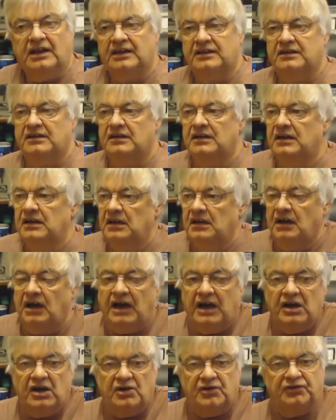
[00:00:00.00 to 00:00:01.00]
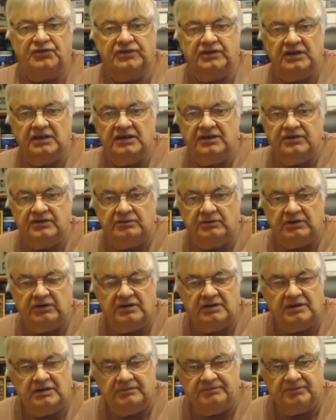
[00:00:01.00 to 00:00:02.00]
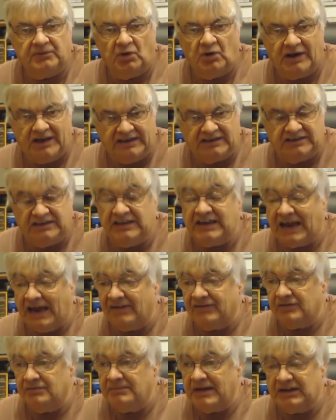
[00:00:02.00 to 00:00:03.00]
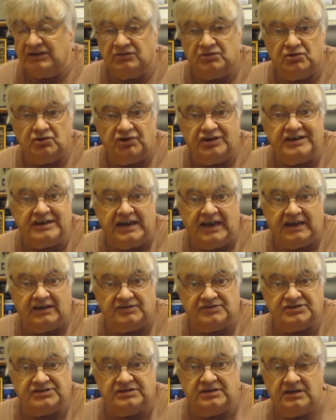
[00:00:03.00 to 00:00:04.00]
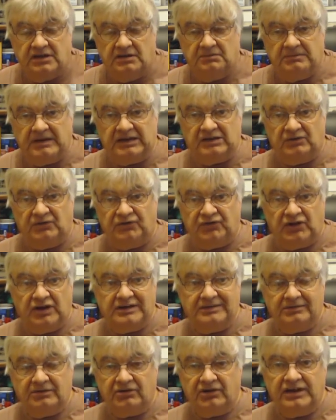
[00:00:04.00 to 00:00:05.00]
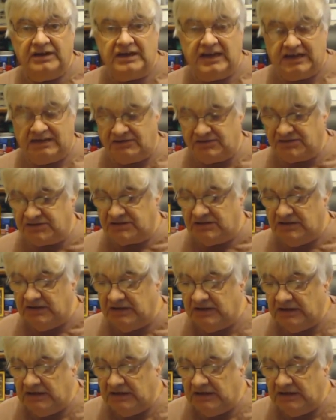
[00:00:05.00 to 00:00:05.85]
like I earthed, did have a metal greenhouse, metal frame greenhouse.